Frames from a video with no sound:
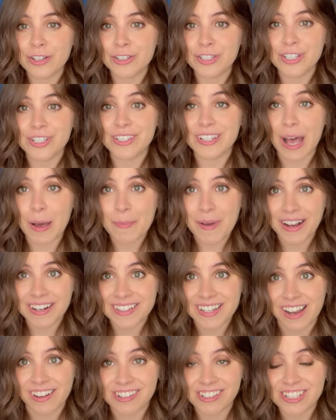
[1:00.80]
she sat back
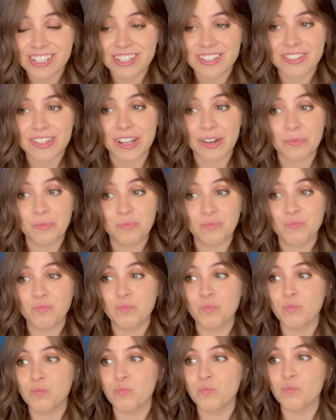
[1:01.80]
down and she said,
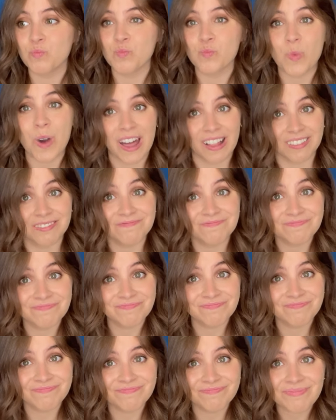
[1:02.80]
Well,
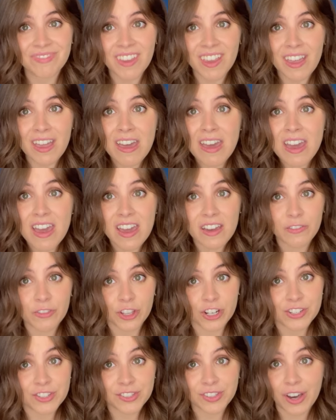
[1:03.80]
if
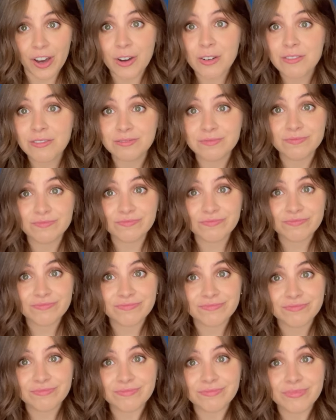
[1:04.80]
there's a goat,
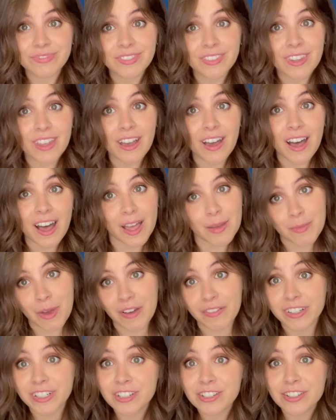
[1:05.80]
I'm
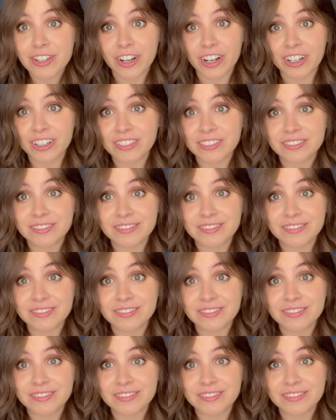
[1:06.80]
having dessert.